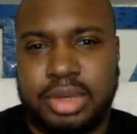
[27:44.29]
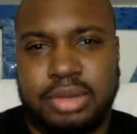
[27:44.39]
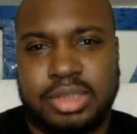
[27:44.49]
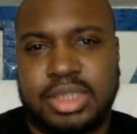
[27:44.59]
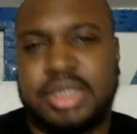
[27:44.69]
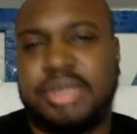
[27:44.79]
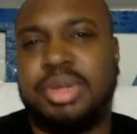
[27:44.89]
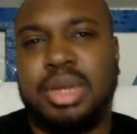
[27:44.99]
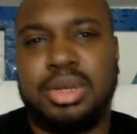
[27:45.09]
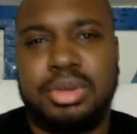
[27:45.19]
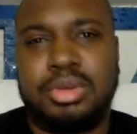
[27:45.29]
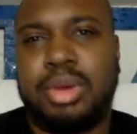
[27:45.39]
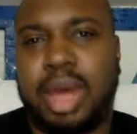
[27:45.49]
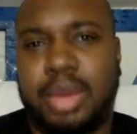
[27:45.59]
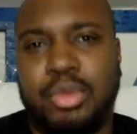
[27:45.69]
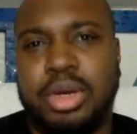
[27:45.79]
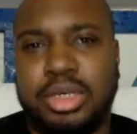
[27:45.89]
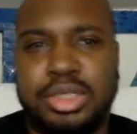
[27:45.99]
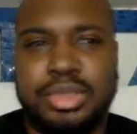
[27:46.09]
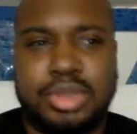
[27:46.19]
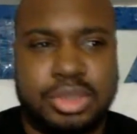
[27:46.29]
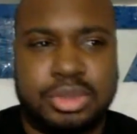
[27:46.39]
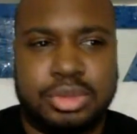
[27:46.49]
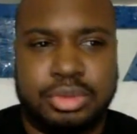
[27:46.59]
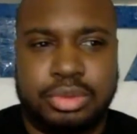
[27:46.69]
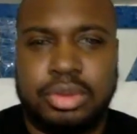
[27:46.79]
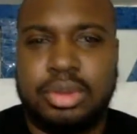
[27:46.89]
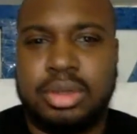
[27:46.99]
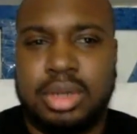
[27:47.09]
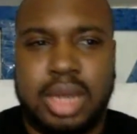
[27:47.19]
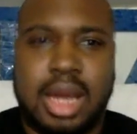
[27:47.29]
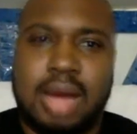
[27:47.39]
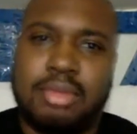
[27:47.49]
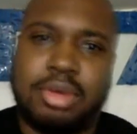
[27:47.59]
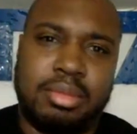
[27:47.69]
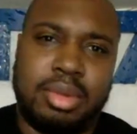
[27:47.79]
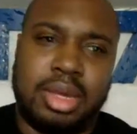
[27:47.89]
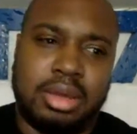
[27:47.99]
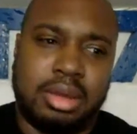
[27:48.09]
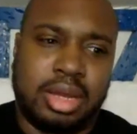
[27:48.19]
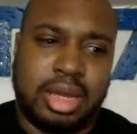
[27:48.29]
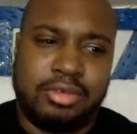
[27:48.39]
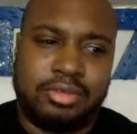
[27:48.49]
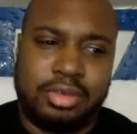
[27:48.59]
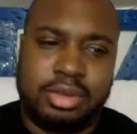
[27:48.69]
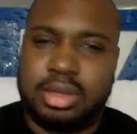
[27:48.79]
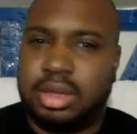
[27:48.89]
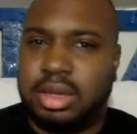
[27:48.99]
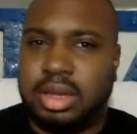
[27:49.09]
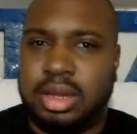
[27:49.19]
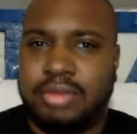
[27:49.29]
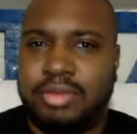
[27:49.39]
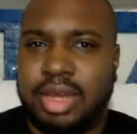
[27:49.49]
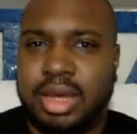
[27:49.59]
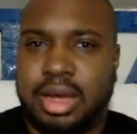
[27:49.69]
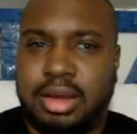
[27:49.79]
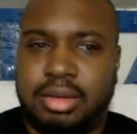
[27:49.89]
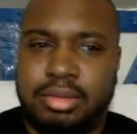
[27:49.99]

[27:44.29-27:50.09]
You know, since you didn't do what I wanted you to do, now I'm gonna make your life a living hell.